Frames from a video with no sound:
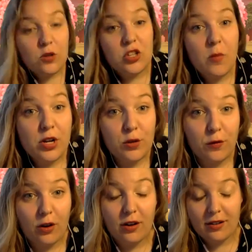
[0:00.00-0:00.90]
so much
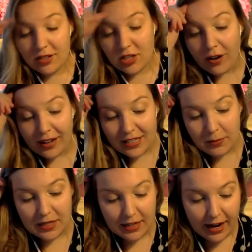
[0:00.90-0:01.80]
for talking to
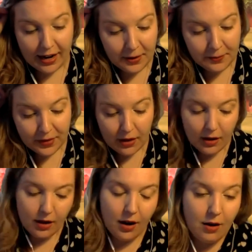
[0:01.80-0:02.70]
me today
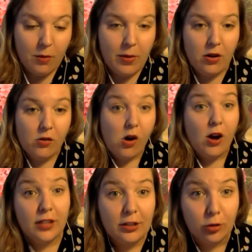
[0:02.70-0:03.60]
about
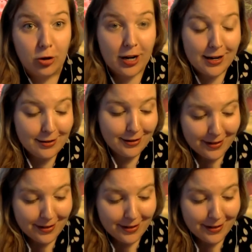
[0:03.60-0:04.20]
online learning.